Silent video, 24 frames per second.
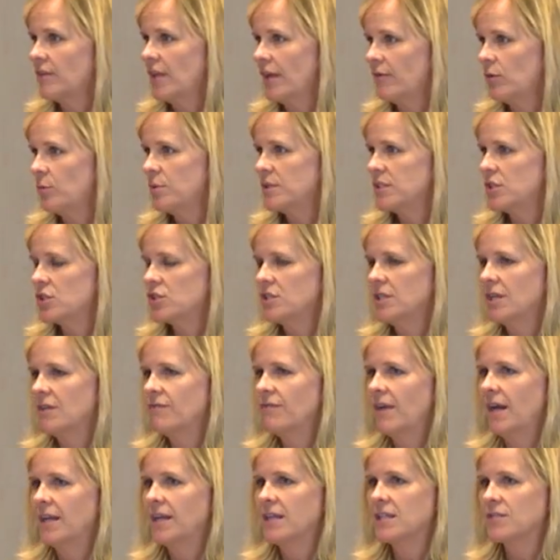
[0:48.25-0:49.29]
level position in
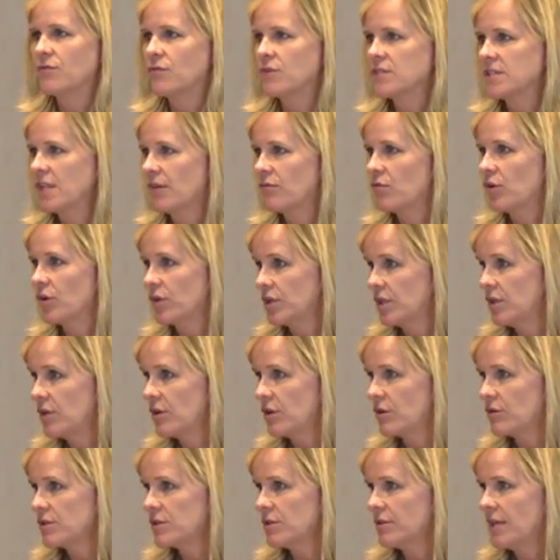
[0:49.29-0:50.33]
finance for several
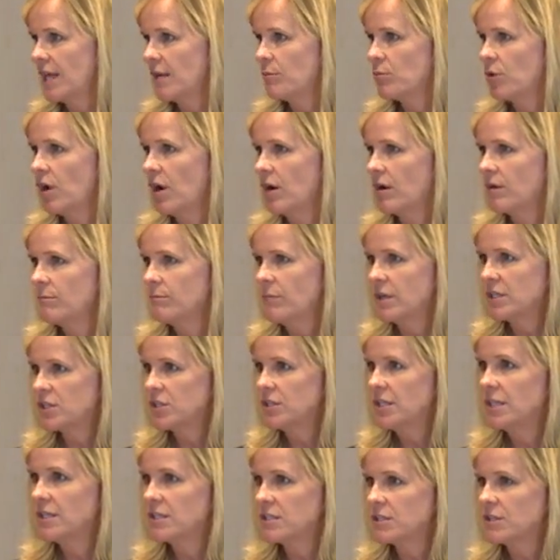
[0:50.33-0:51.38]
years, so that brought much
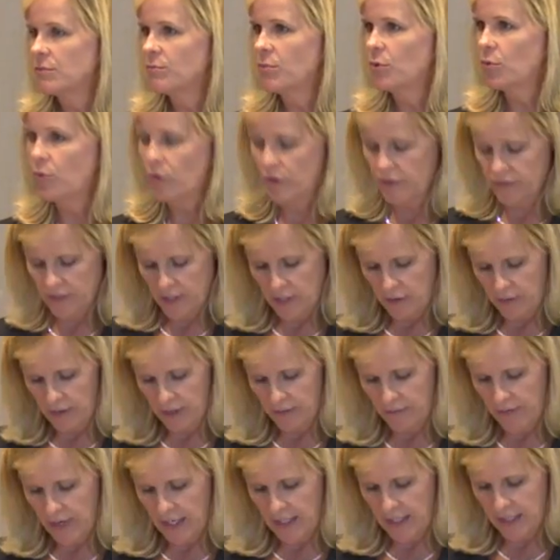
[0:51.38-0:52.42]
needed support there in the
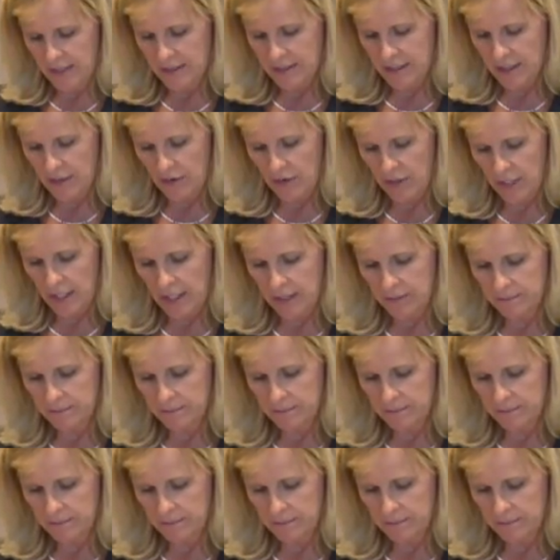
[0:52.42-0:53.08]
finance area